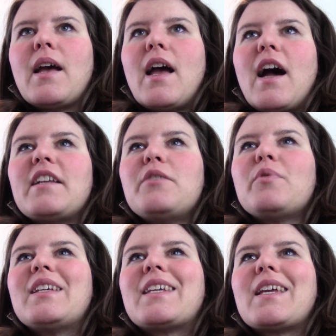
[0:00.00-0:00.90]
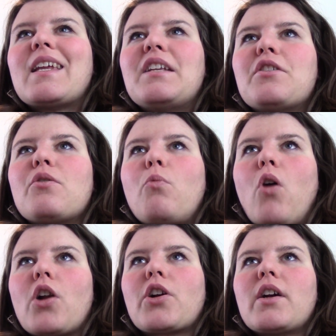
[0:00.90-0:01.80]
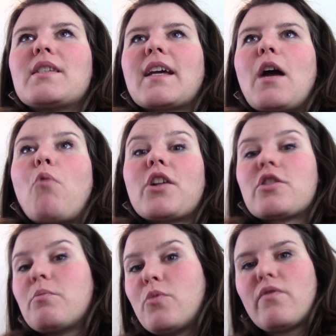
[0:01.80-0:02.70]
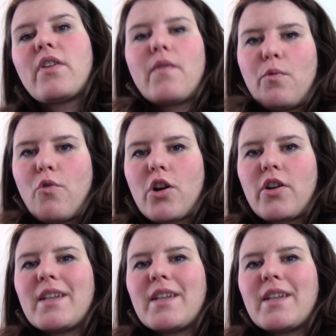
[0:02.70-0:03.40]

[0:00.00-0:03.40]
really get into the water. It's like I watched a movie of the water.